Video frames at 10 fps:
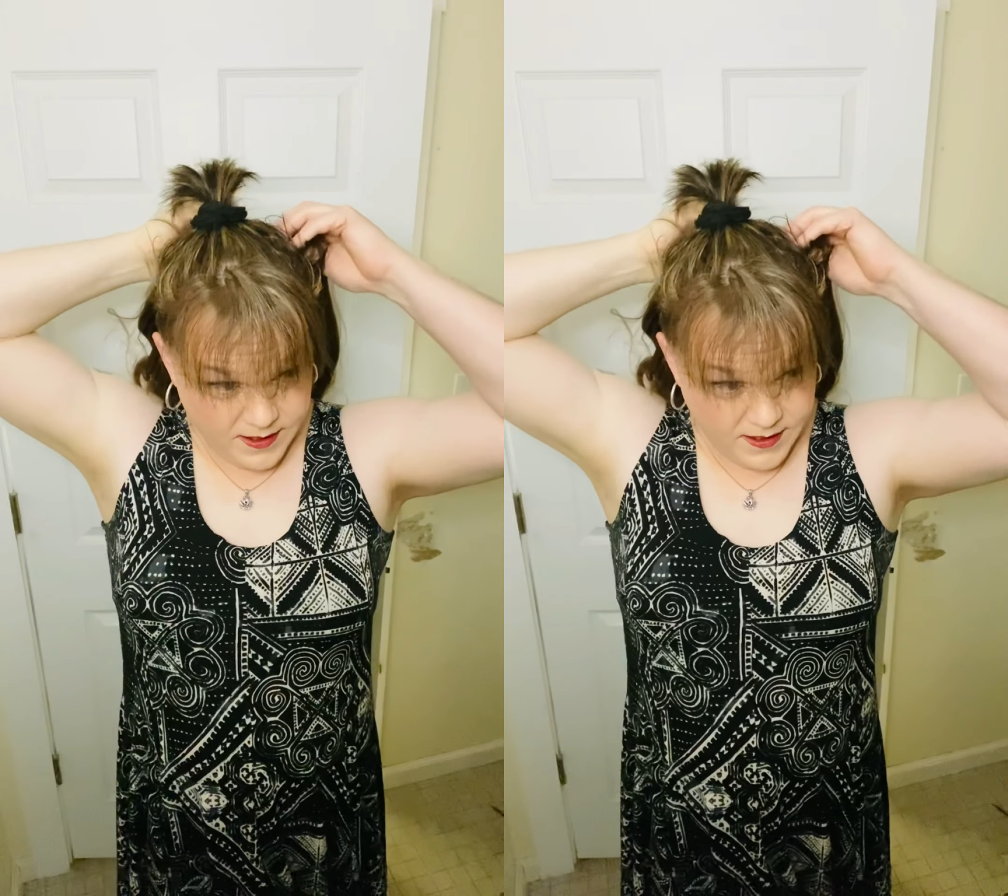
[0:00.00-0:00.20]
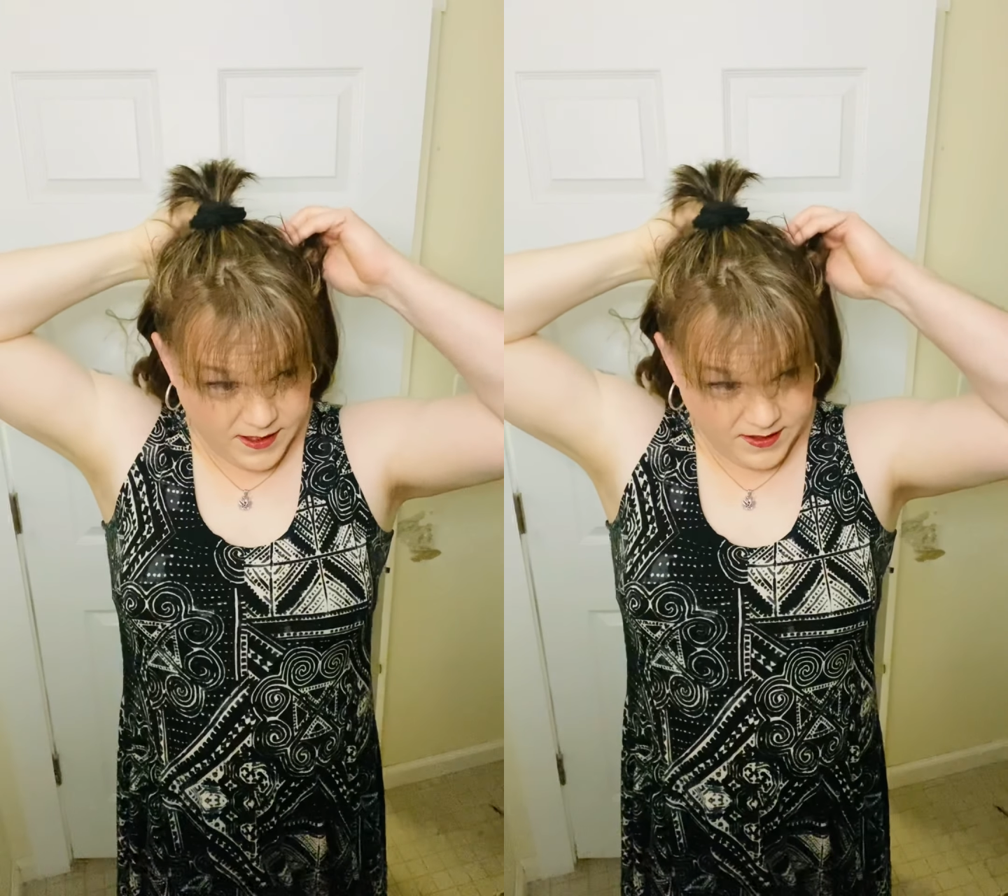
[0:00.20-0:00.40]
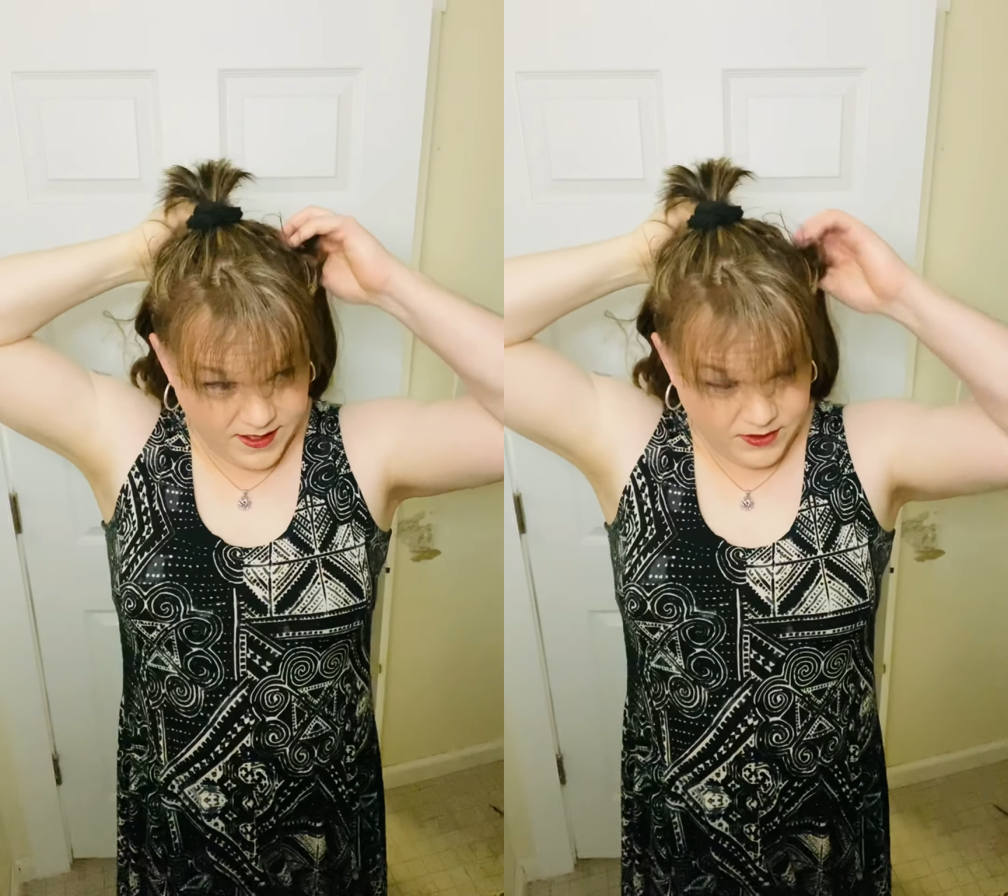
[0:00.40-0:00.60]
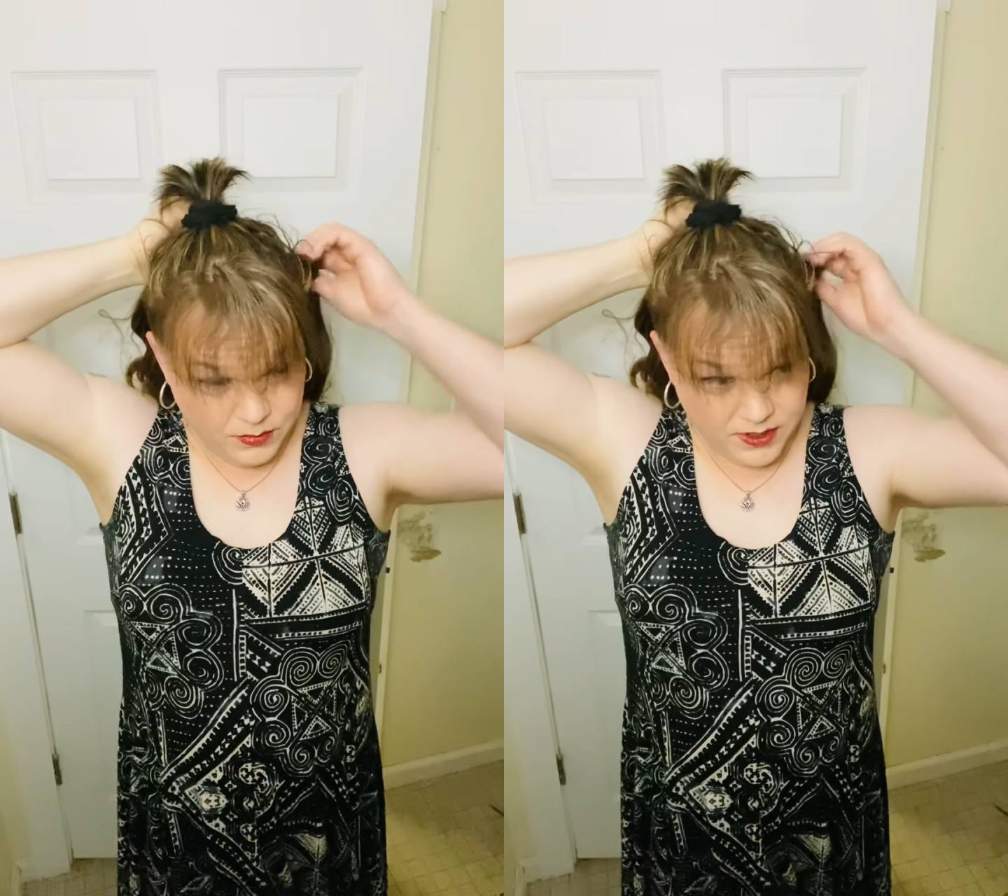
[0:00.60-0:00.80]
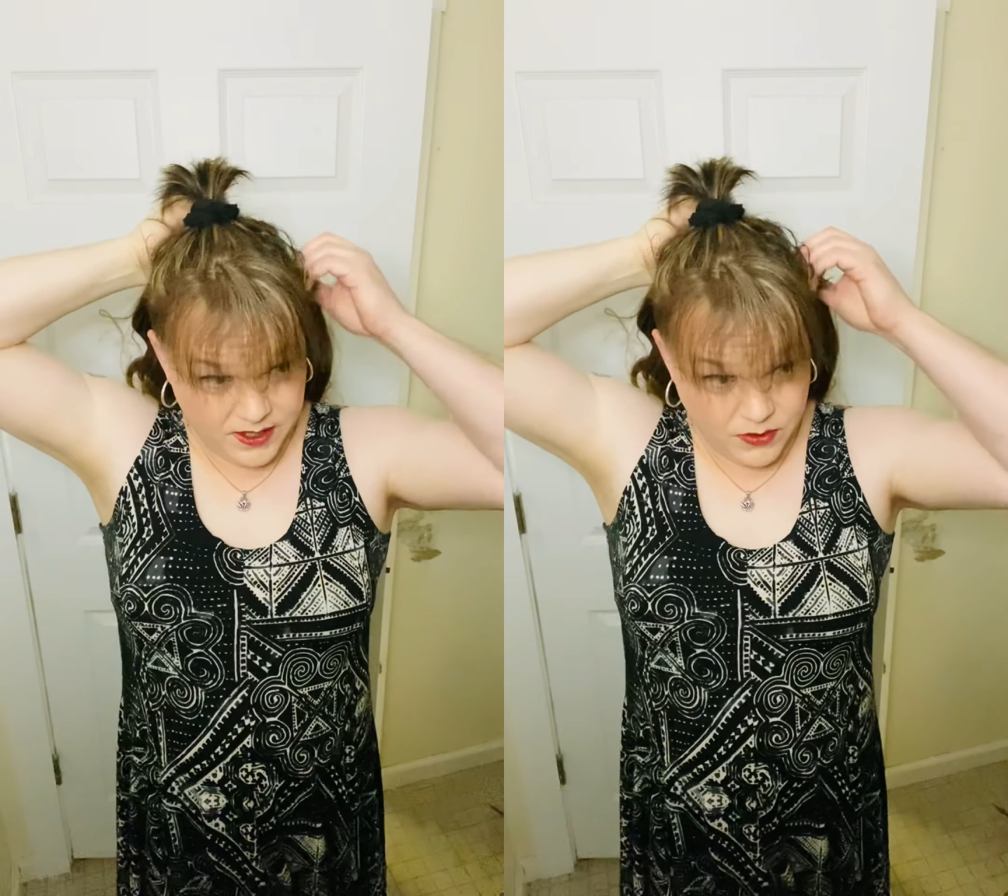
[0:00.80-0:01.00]
These things are
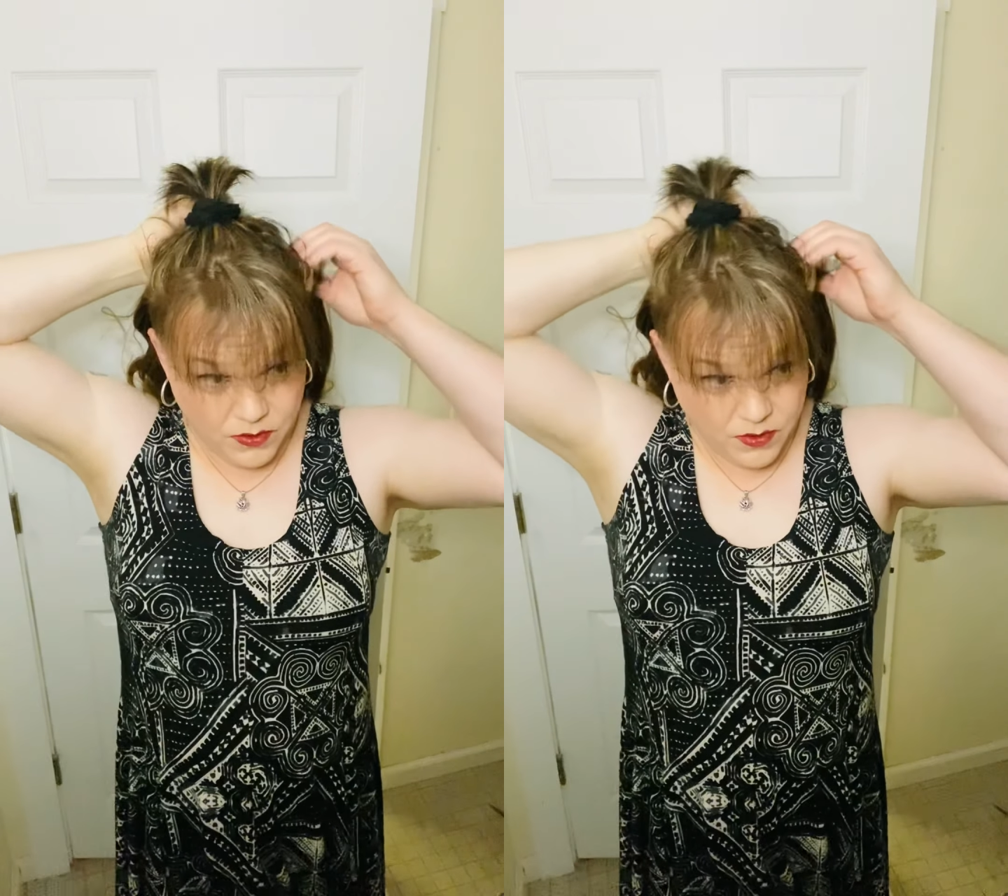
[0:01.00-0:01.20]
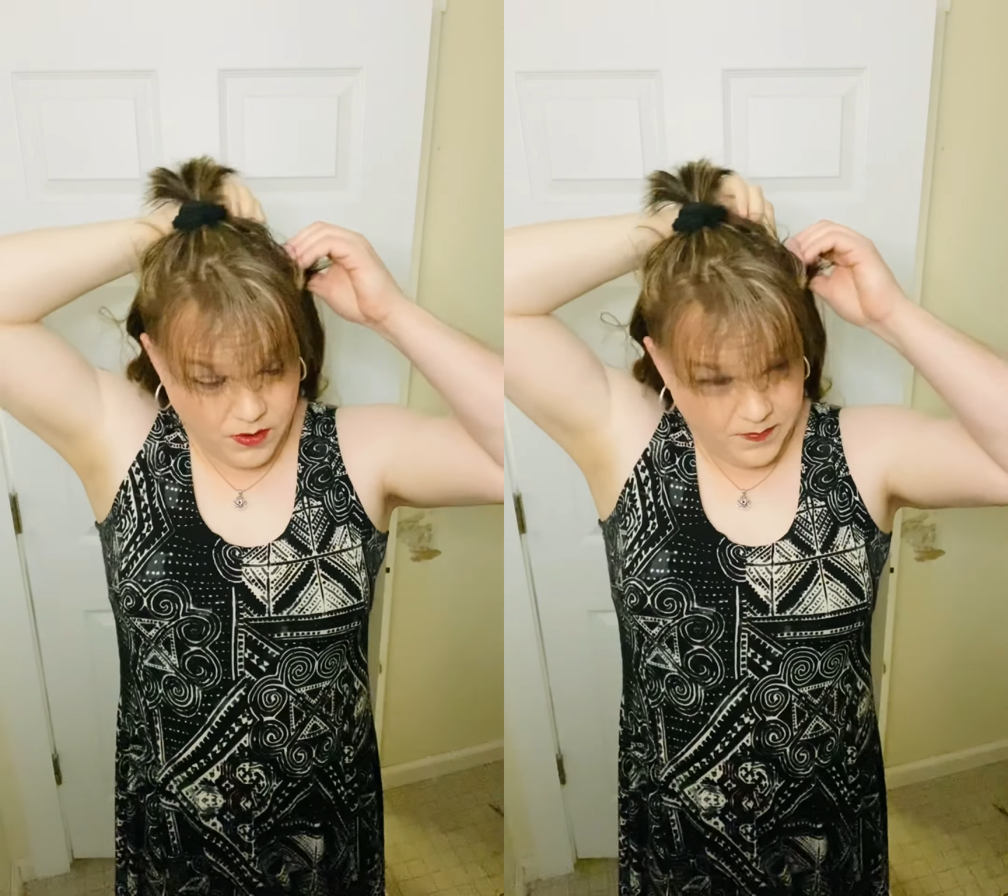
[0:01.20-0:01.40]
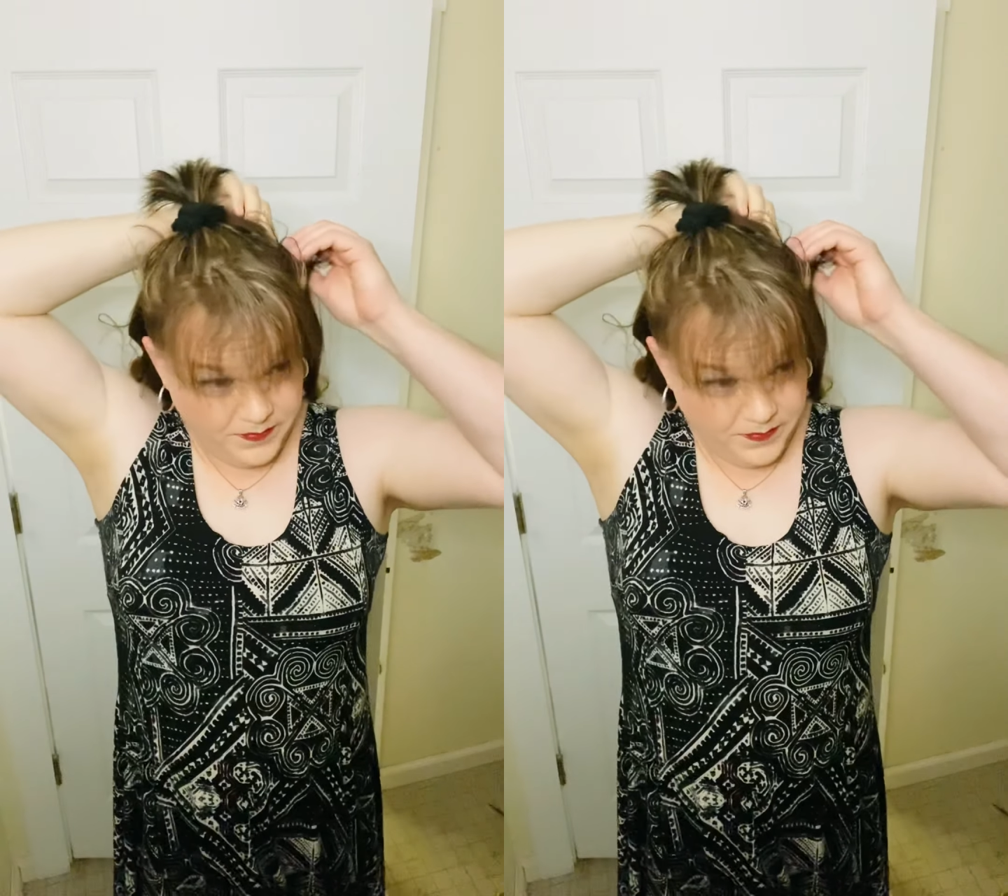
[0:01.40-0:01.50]
pretty cool.